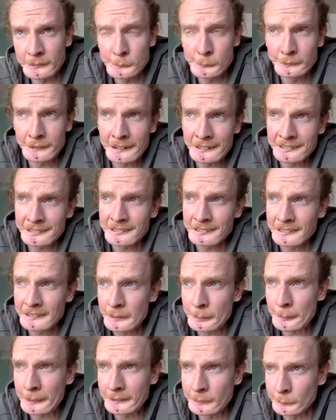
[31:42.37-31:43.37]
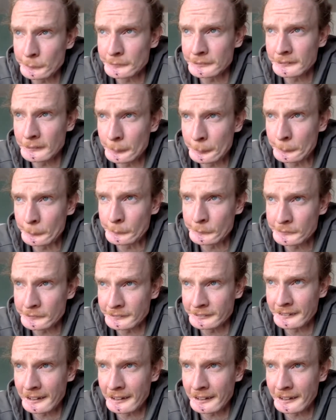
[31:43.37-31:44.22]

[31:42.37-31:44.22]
When I see him, I don't see a person